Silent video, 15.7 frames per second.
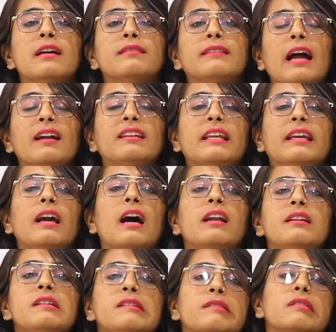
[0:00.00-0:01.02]
that they are
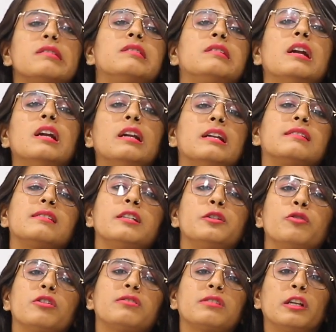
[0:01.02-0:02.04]
interested in listening
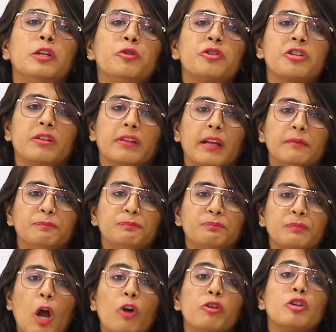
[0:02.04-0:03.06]
to your solution then,
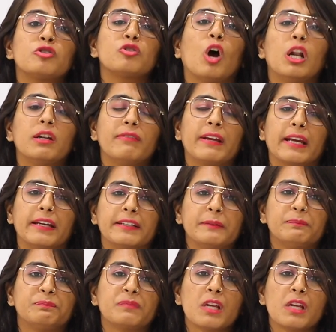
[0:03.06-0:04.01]
how you're solving it.